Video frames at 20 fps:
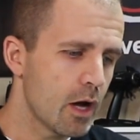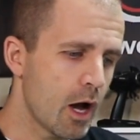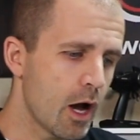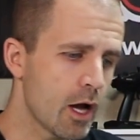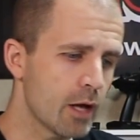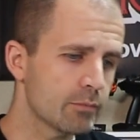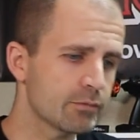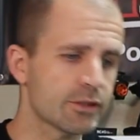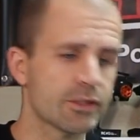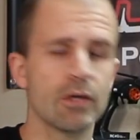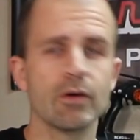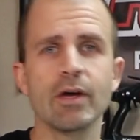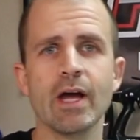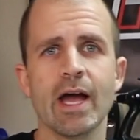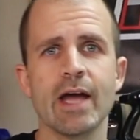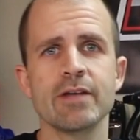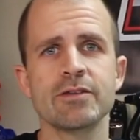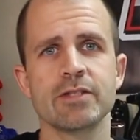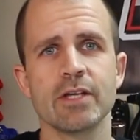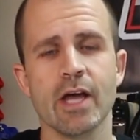Um, so
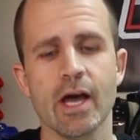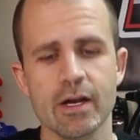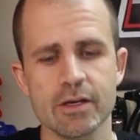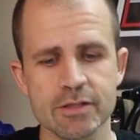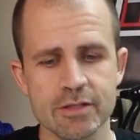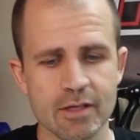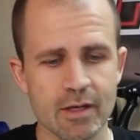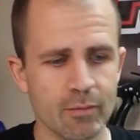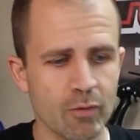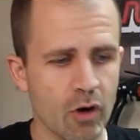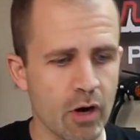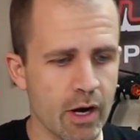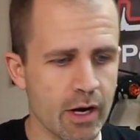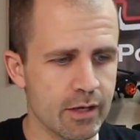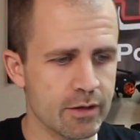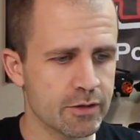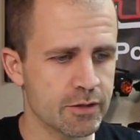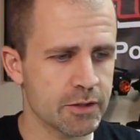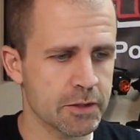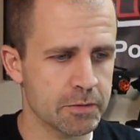guys, to kind of
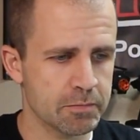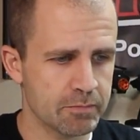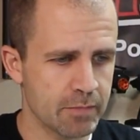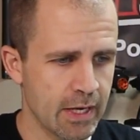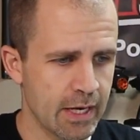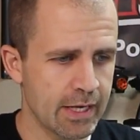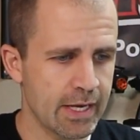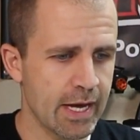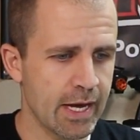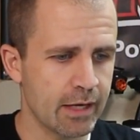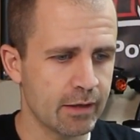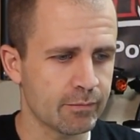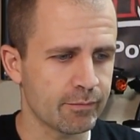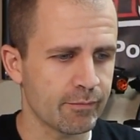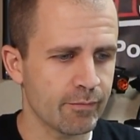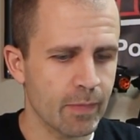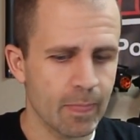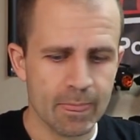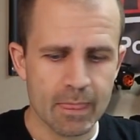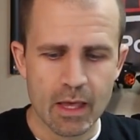summarize,
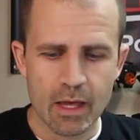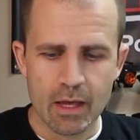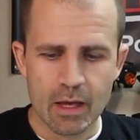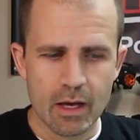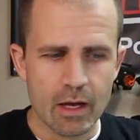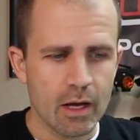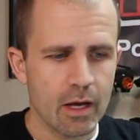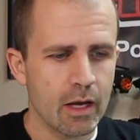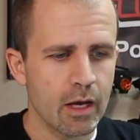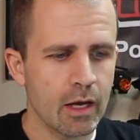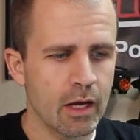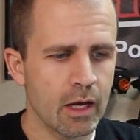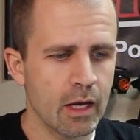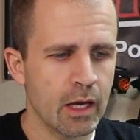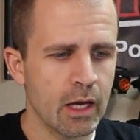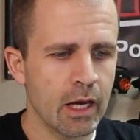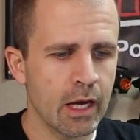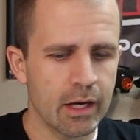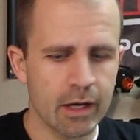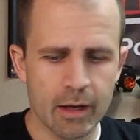again,
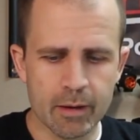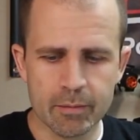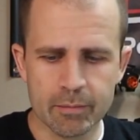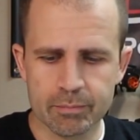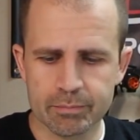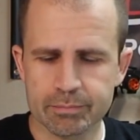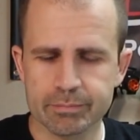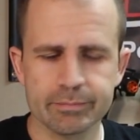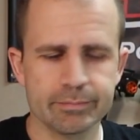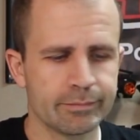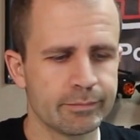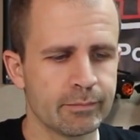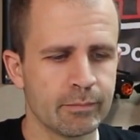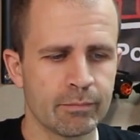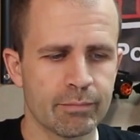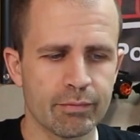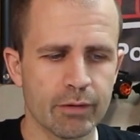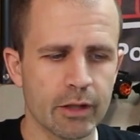in a